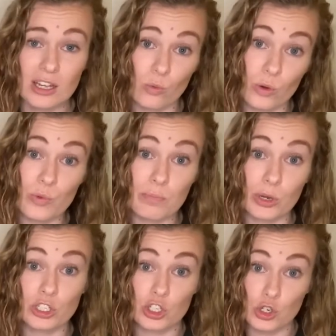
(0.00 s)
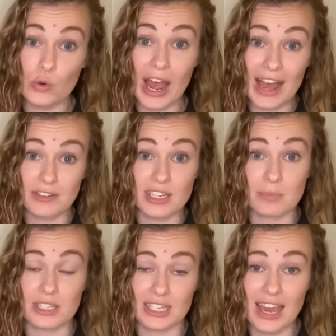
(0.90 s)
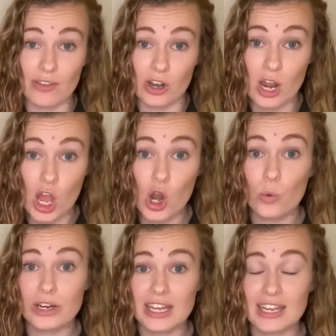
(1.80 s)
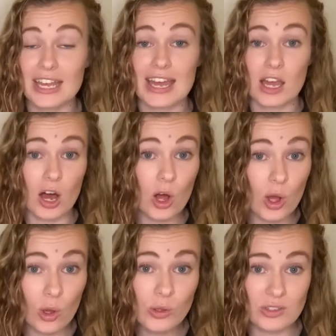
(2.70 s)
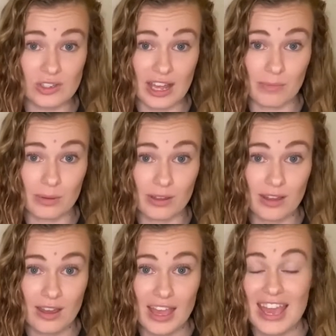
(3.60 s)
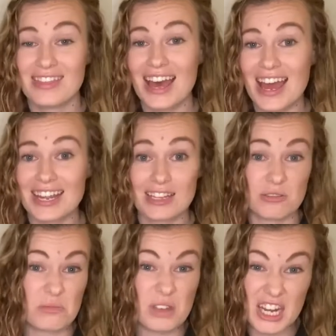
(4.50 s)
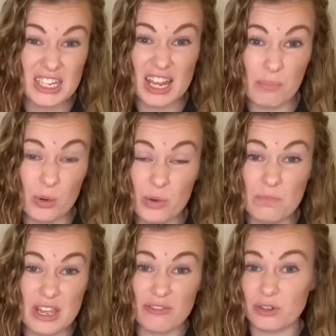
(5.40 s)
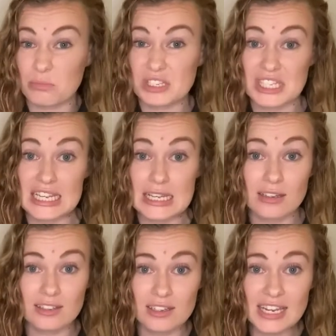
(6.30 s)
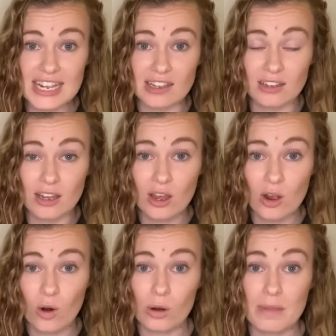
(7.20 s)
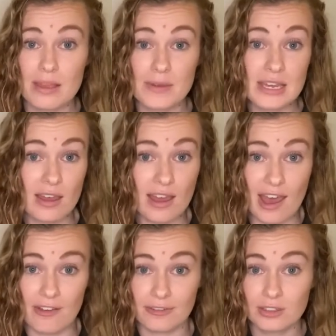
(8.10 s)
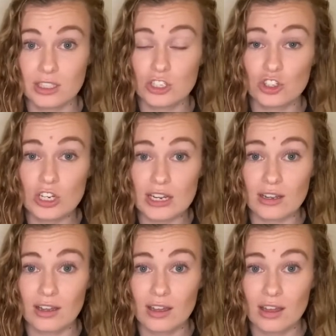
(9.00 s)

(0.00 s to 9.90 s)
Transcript: When we put 2 half steps together, we're going to get a whole step. And that is, an example would be from C to D, or maybe F to G.